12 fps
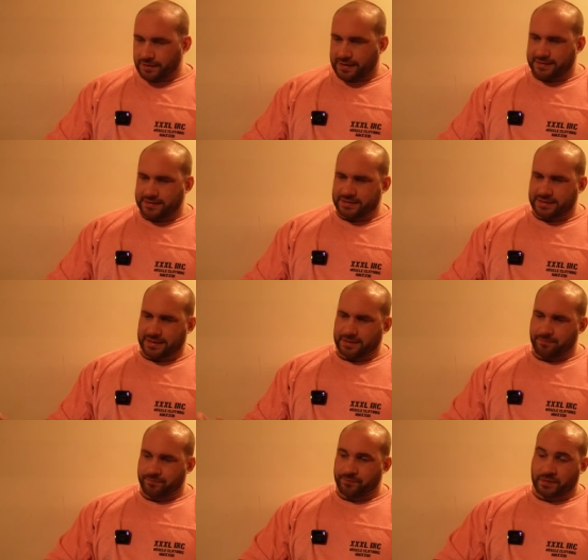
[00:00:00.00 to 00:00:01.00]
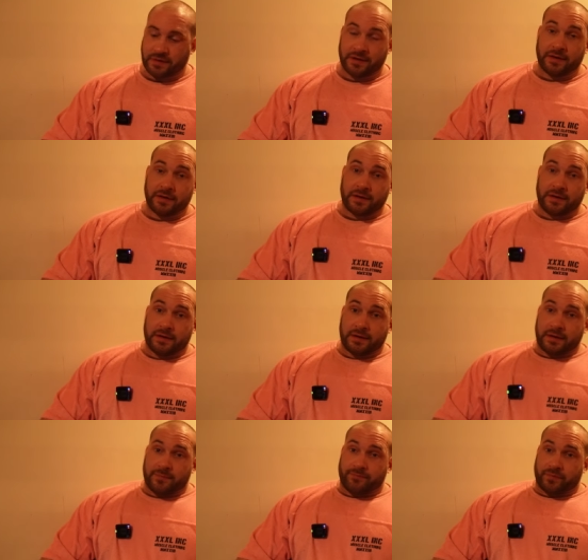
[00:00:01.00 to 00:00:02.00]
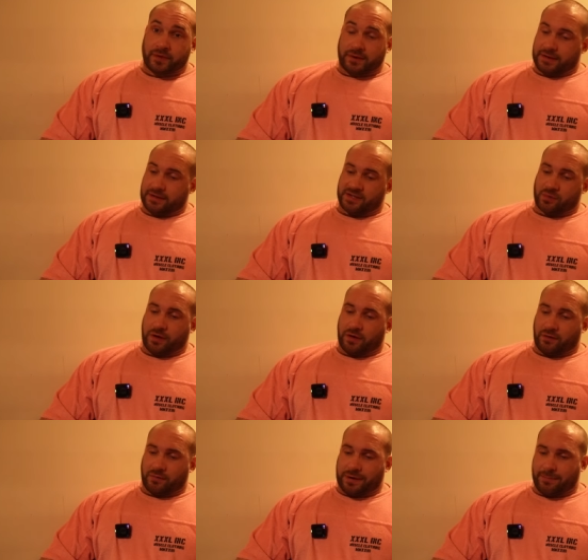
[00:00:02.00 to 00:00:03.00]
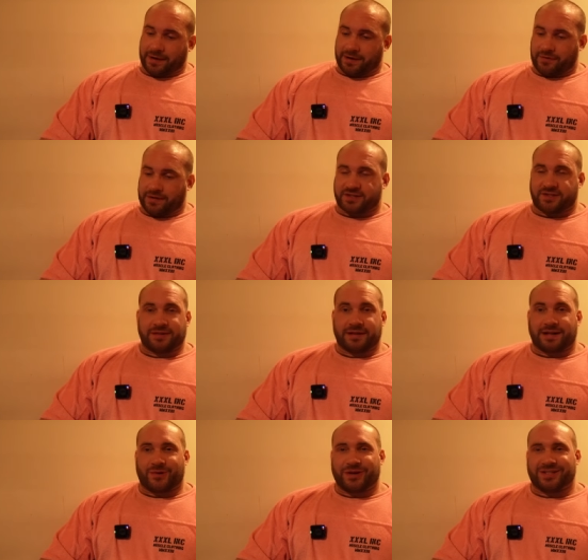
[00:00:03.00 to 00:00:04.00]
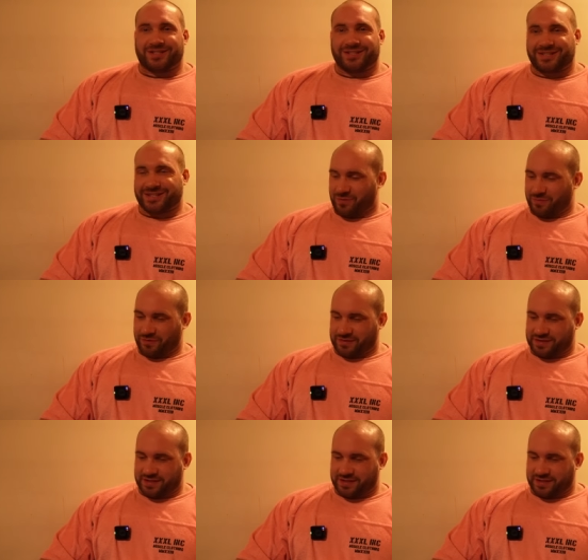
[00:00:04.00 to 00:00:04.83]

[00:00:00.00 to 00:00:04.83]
And uh, that was quite a lot of rambling for answering that question, so I'll move on